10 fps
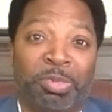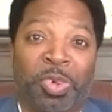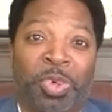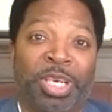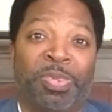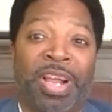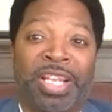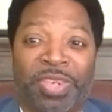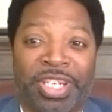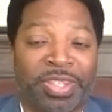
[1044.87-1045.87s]
or
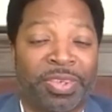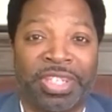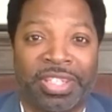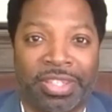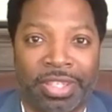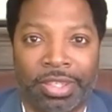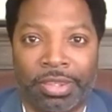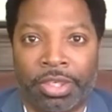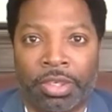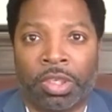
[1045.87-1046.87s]
enterprise risk or just the
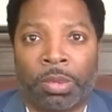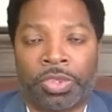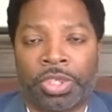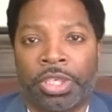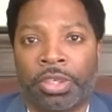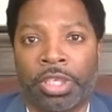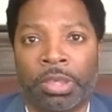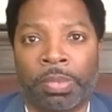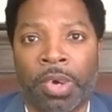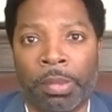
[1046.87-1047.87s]
you know global security
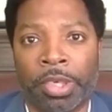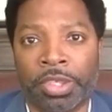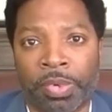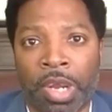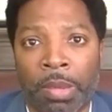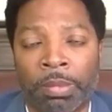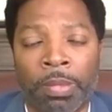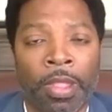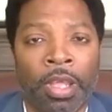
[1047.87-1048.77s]
department's problem.